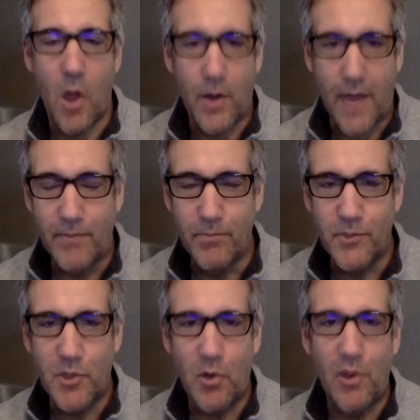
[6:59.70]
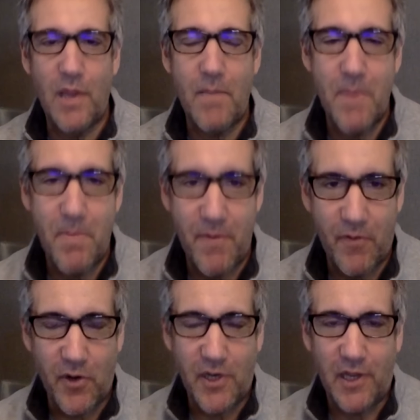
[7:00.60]
Okay, so let me be
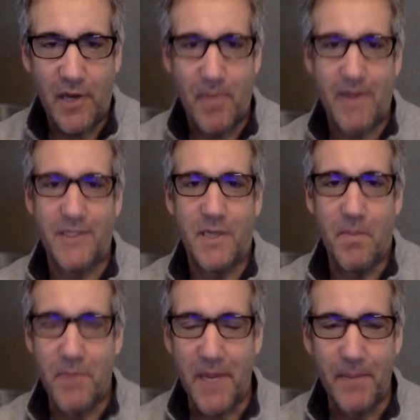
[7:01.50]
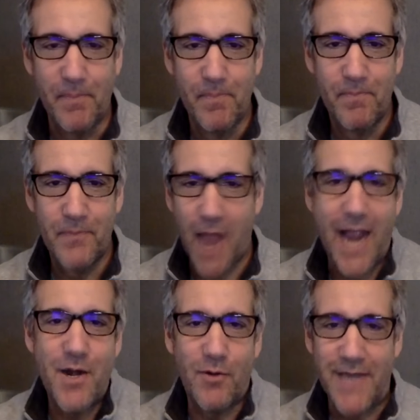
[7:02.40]
very clear about something.
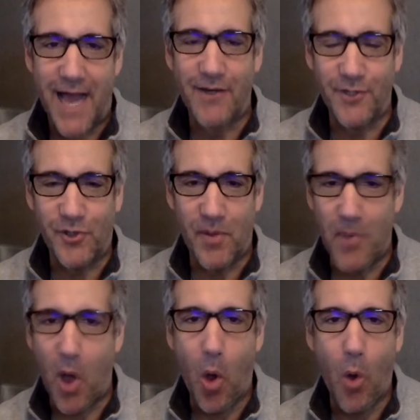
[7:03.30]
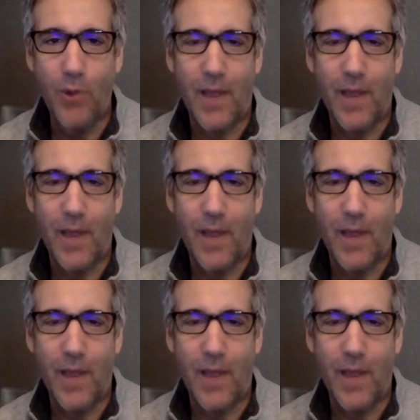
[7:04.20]
I know Donald Trump a whole